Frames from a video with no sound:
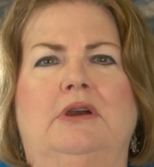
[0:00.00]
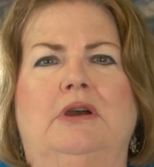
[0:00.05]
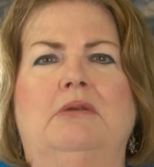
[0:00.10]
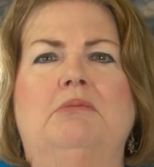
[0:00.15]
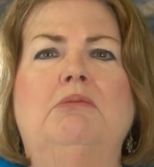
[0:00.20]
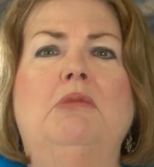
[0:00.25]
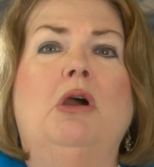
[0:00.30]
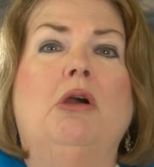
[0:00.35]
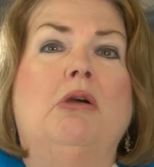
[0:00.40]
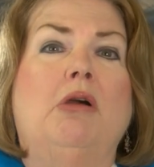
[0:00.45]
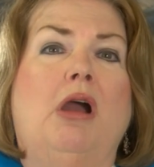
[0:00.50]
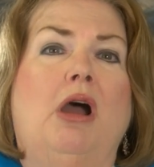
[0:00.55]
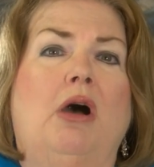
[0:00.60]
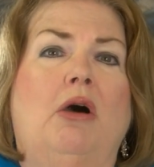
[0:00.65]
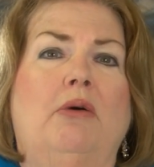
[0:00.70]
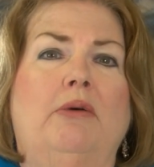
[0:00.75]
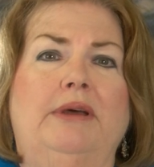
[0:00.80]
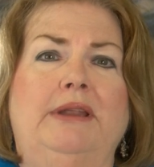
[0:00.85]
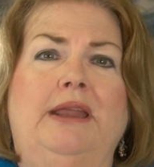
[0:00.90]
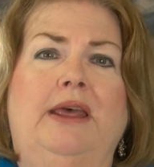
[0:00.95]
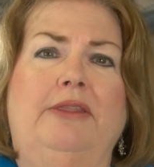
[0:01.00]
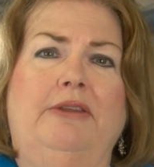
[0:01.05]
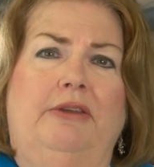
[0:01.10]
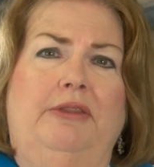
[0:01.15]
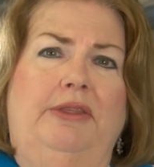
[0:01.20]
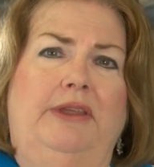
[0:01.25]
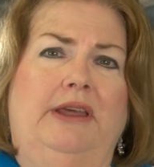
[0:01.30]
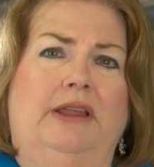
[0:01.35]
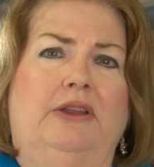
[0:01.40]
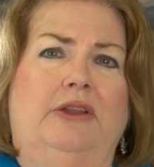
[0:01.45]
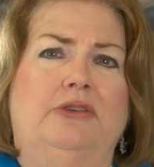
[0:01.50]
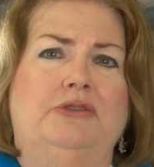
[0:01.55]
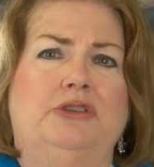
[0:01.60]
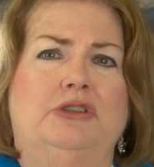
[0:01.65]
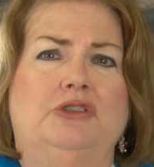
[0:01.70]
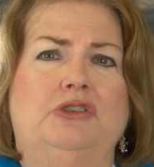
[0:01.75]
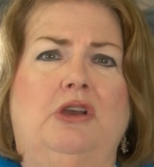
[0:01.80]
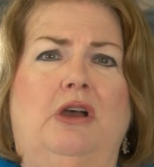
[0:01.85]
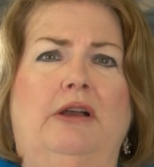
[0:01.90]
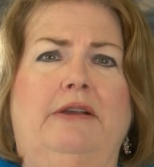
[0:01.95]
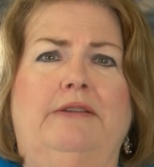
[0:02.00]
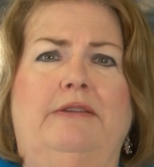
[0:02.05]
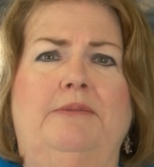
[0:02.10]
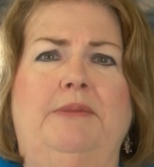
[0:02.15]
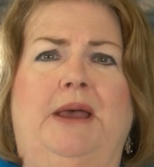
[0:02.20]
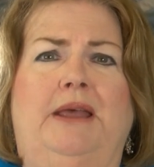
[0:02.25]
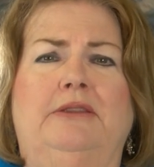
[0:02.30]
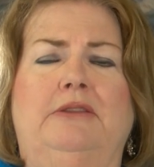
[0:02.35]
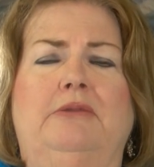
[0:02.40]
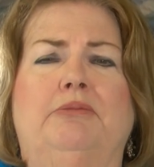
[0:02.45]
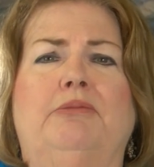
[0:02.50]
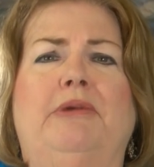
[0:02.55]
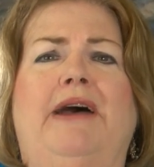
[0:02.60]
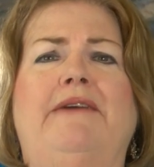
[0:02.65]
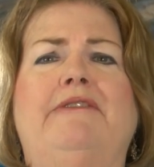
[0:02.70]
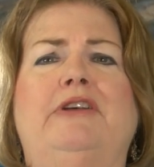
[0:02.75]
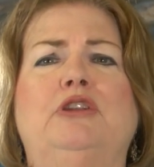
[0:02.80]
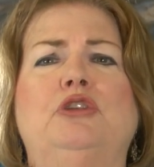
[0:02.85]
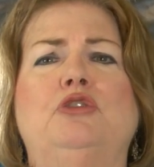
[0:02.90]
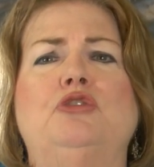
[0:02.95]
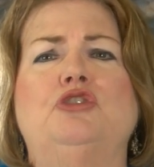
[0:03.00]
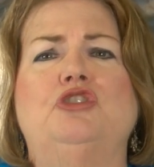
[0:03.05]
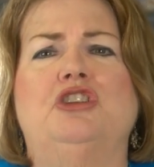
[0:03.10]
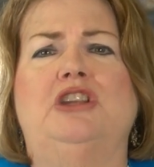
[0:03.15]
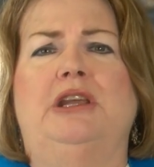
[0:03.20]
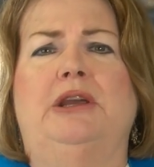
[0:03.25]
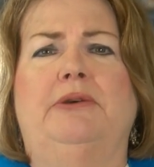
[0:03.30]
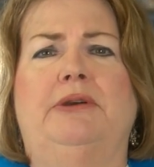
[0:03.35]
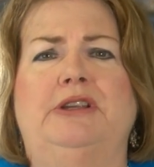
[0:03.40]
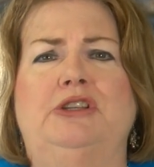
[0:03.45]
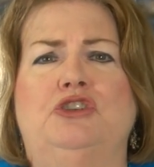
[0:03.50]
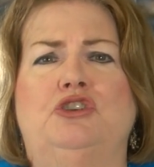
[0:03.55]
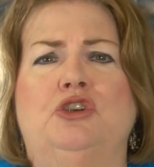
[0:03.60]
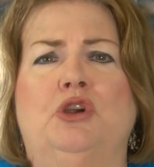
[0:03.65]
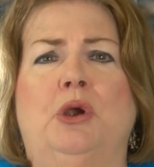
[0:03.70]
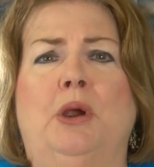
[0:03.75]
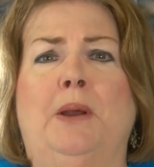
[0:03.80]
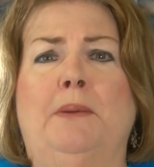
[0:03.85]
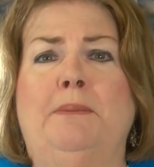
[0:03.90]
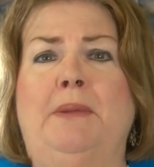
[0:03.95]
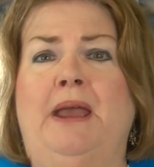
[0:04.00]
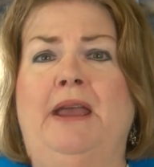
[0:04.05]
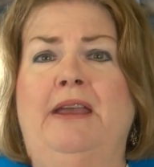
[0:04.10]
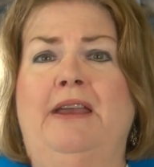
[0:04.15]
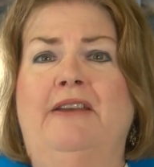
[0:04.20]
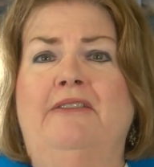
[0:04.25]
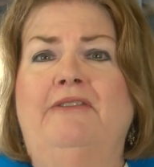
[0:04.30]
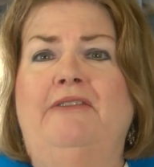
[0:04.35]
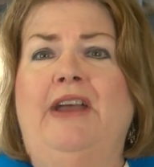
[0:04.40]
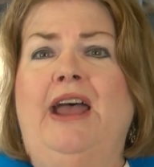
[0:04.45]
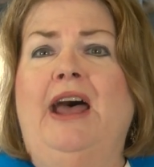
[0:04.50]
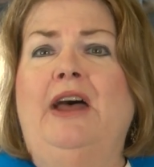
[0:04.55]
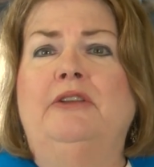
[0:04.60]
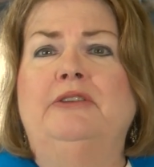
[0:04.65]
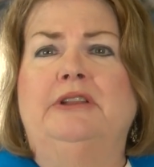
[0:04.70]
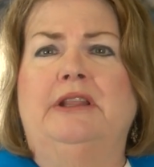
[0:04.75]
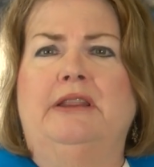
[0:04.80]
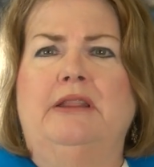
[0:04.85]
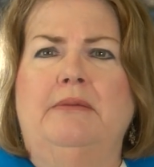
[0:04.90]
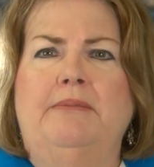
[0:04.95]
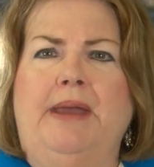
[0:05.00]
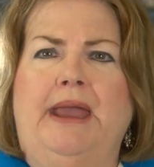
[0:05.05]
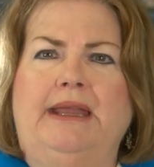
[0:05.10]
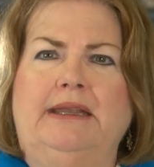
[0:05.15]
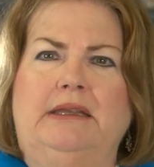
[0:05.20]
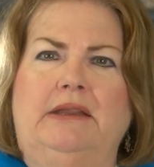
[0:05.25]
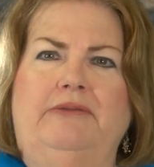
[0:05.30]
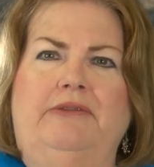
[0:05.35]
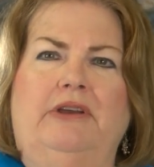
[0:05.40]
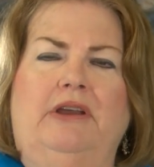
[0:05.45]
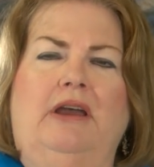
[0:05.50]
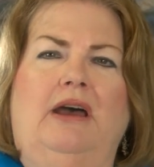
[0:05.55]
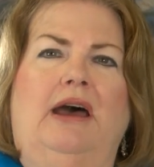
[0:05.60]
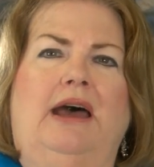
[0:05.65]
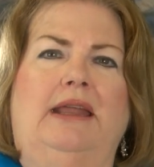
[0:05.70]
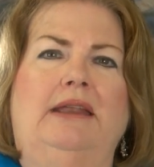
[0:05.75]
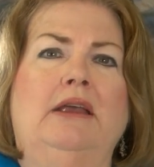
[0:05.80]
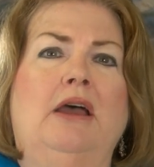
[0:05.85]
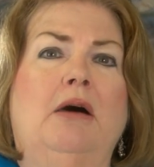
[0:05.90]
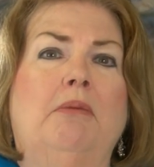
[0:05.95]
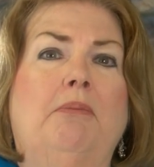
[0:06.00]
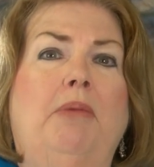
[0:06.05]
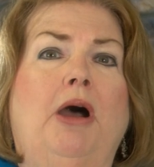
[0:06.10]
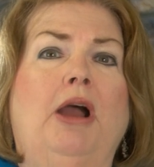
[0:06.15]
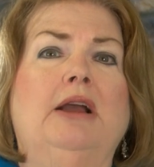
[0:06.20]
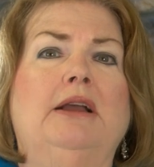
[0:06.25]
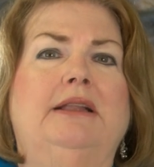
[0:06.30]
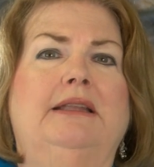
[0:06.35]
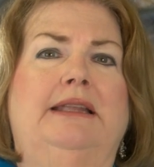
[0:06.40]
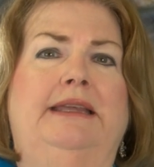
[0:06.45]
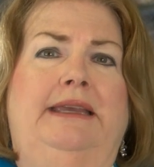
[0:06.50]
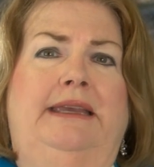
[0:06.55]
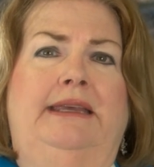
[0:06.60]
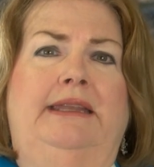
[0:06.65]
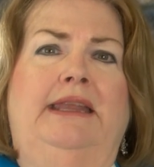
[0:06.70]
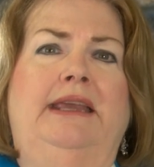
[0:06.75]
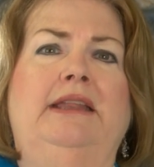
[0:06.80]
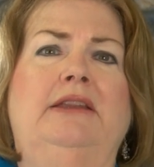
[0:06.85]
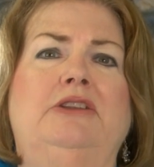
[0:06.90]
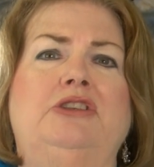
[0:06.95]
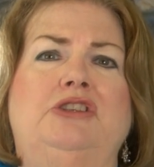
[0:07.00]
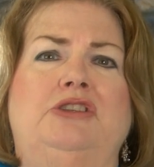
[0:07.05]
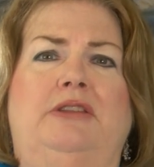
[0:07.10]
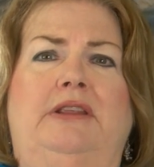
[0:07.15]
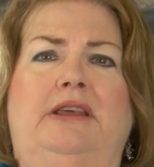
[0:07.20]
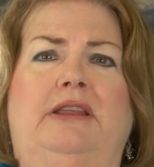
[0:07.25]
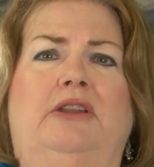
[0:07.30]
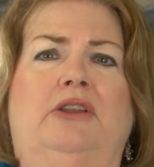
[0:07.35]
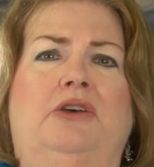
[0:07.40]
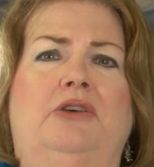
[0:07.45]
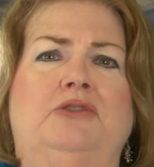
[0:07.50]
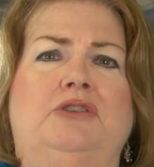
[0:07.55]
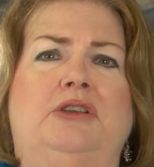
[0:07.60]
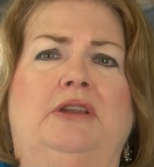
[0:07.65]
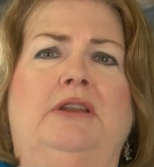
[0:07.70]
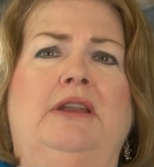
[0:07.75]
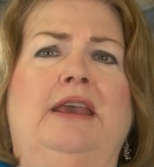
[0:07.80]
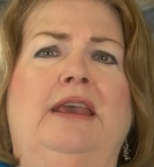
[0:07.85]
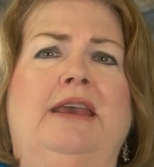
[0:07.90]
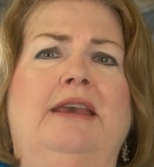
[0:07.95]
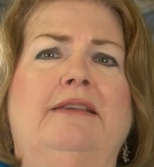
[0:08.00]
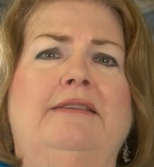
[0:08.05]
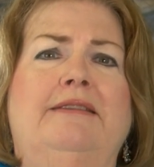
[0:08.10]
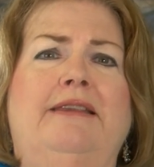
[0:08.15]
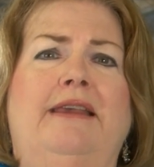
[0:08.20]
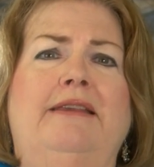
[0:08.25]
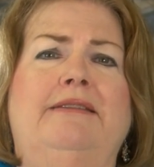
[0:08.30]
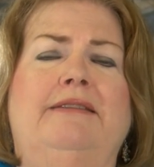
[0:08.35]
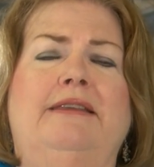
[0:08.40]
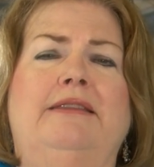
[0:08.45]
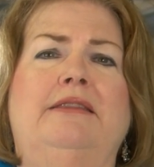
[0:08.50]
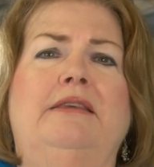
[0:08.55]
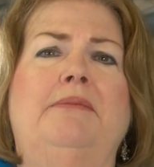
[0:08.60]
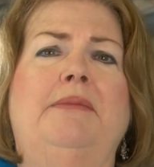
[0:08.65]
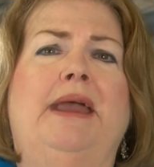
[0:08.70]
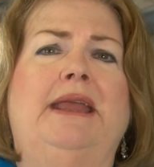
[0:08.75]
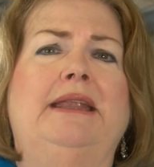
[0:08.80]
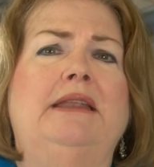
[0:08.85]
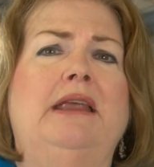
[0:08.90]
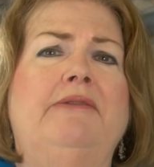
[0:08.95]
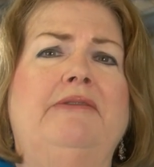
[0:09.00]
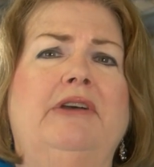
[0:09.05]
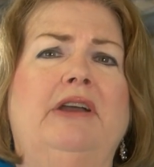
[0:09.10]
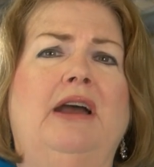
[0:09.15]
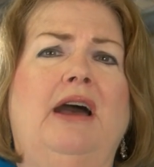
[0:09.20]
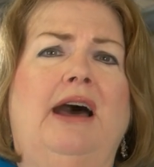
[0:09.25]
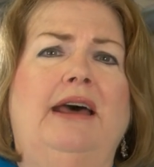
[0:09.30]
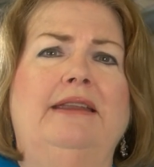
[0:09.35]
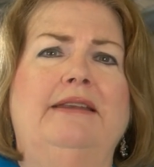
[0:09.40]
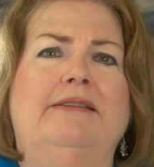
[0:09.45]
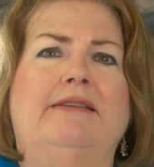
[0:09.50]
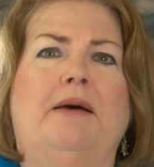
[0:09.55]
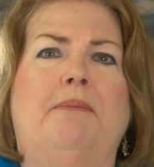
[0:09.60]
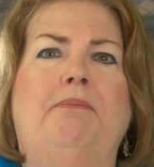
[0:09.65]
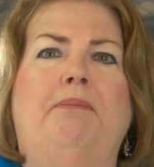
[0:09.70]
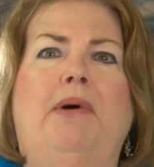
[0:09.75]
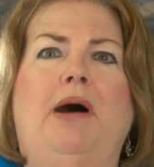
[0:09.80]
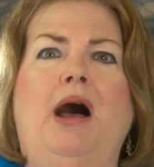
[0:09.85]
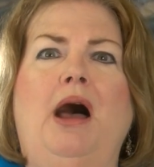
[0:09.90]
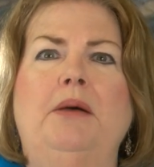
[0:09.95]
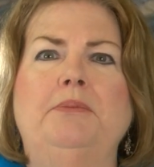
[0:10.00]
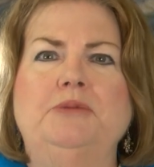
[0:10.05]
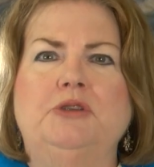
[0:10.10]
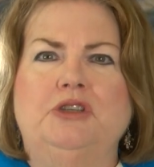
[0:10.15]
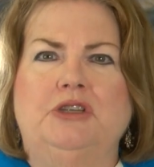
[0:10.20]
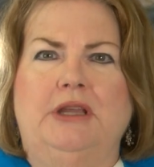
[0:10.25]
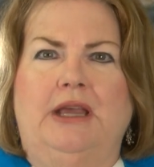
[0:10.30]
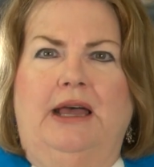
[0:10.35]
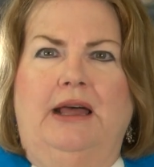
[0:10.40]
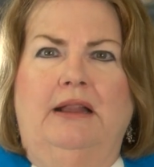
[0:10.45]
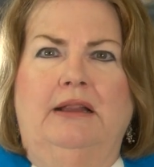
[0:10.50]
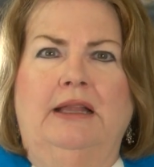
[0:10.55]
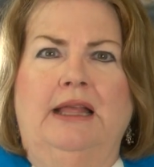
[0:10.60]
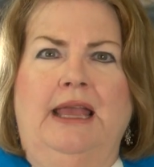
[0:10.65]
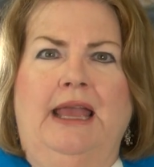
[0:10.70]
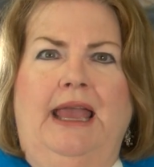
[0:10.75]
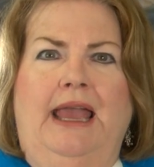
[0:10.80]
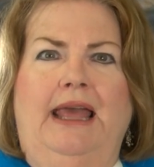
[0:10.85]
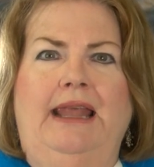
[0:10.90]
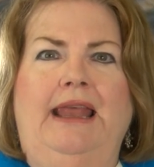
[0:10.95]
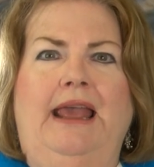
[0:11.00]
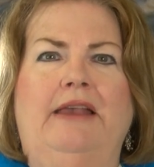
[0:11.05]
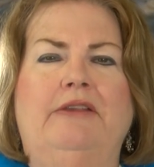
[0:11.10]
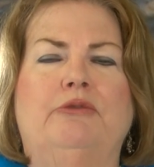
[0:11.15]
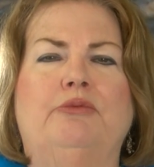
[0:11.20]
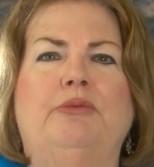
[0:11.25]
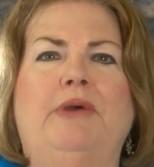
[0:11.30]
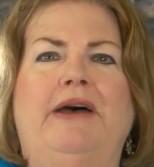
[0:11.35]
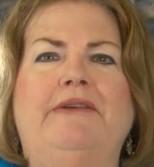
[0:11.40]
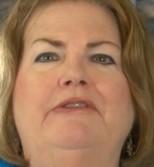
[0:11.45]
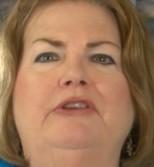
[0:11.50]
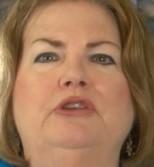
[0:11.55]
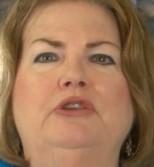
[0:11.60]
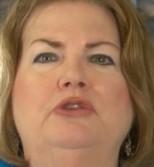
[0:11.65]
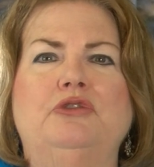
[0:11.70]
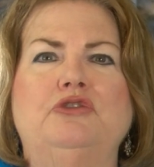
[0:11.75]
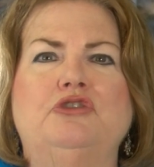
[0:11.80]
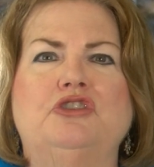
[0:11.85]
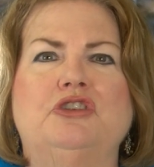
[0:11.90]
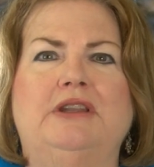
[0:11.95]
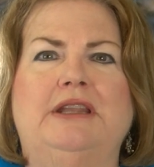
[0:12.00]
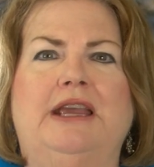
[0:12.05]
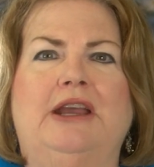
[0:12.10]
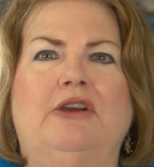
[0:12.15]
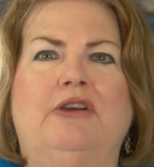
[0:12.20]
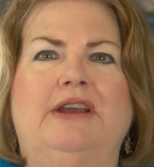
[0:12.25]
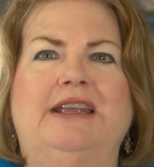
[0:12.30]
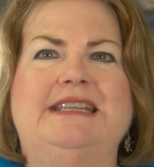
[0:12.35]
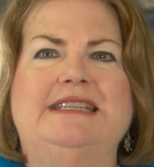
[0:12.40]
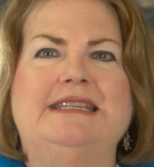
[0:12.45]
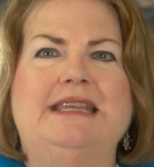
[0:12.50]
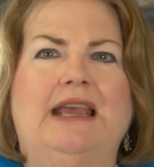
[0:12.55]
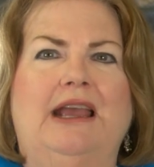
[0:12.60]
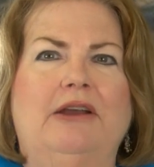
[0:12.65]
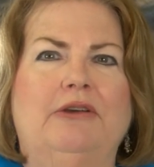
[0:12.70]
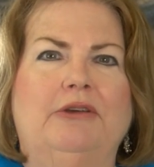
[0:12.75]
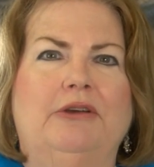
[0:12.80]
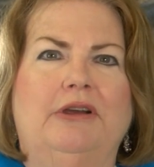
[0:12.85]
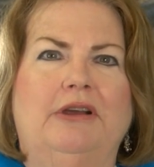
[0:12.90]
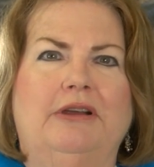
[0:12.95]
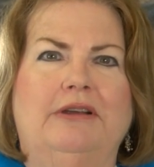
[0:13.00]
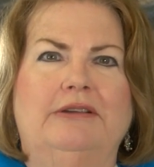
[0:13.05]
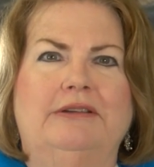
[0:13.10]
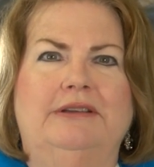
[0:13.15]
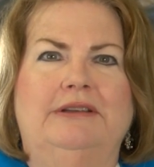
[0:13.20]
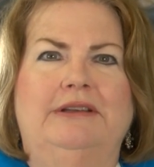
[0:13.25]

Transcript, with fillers: Murrow, another theologian, talks about the revolutionary germ found in the Magnificat. Barclay, an English theologian, says that the Magnificat is a bombshell and has revolutionary terror.